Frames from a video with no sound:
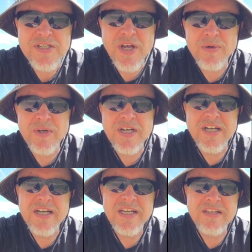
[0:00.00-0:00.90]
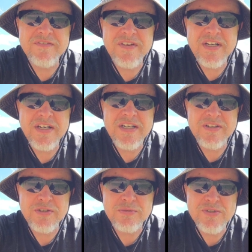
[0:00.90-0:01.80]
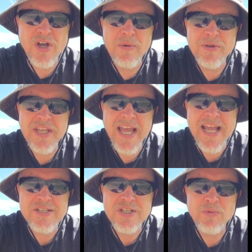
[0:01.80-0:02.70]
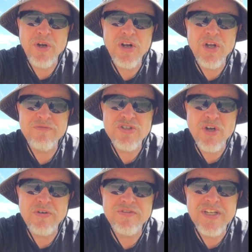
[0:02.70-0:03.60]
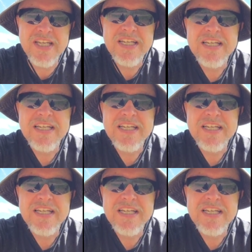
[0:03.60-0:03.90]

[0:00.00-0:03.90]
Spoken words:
so if you've got some time on your hands and you want to learn photography,